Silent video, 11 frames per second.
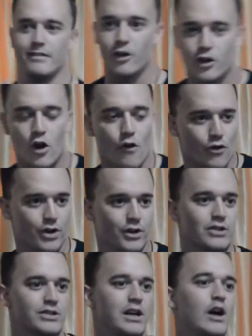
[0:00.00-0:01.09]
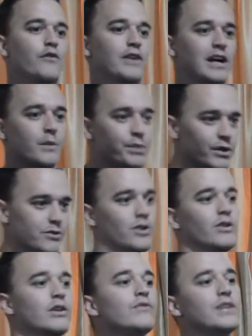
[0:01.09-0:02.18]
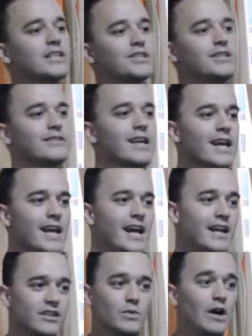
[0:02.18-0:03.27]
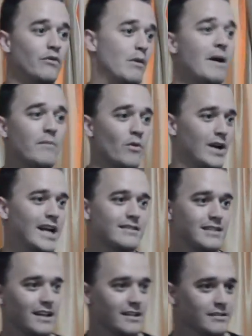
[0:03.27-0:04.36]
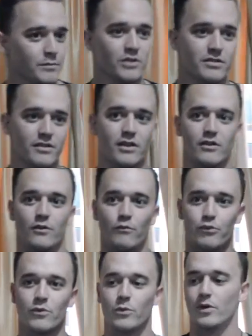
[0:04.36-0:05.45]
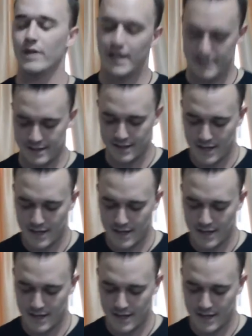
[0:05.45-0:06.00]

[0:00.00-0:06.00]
look over it yourself, kind of build your own convictions, and as well remember what I said, because most of you will not.